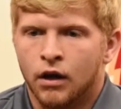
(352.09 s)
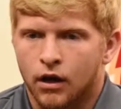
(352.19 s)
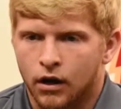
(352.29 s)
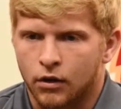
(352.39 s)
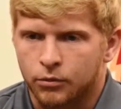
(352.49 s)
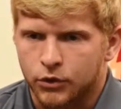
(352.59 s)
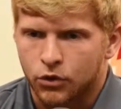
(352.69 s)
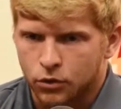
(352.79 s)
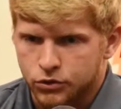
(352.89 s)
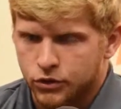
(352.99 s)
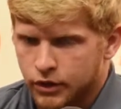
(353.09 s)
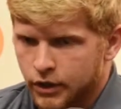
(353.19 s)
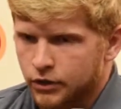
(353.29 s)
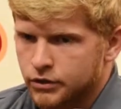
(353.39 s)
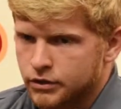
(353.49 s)
The culture
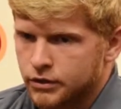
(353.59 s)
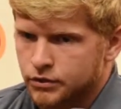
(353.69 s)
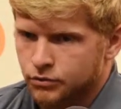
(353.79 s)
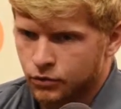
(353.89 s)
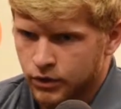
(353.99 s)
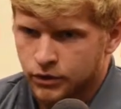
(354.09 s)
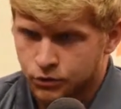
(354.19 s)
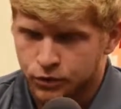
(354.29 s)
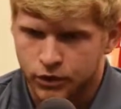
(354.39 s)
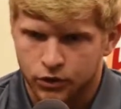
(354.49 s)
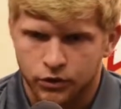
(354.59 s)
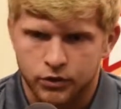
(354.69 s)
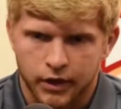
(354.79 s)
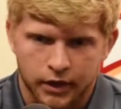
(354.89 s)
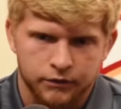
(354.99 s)
here is really good.
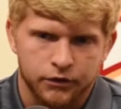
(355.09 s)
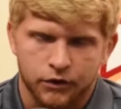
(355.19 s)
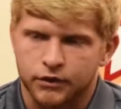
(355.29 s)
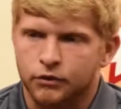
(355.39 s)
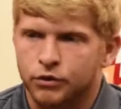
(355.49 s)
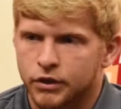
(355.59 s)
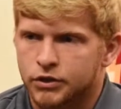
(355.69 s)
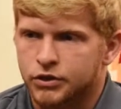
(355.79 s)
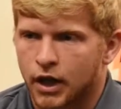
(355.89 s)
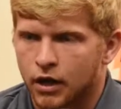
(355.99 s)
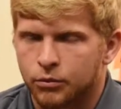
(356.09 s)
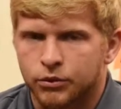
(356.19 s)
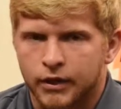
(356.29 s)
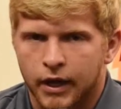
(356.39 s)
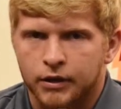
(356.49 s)
Dan and Phil have done a really good job
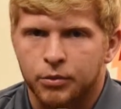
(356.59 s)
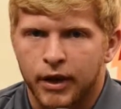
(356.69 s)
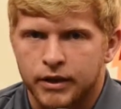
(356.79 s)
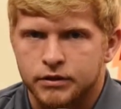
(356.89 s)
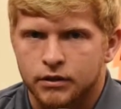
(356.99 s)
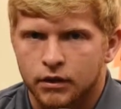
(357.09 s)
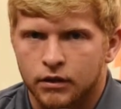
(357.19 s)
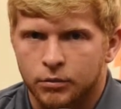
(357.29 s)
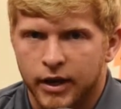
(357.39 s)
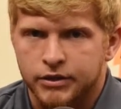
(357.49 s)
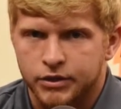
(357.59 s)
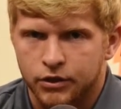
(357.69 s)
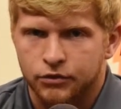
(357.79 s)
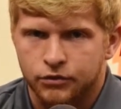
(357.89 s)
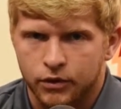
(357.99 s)
with that the past
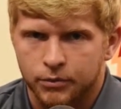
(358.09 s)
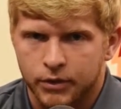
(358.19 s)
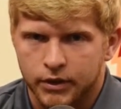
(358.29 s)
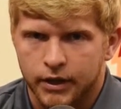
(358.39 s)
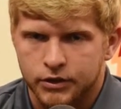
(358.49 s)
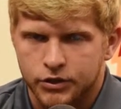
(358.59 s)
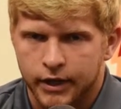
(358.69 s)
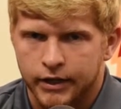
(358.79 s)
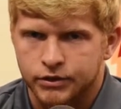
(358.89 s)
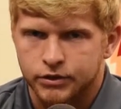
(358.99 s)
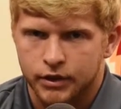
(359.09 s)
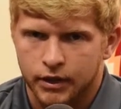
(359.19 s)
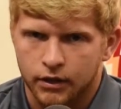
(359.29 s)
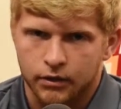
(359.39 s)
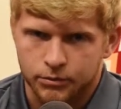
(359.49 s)
year of getting that changed
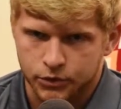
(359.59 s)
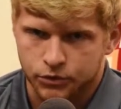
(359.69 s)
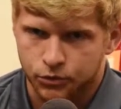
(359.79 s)
and just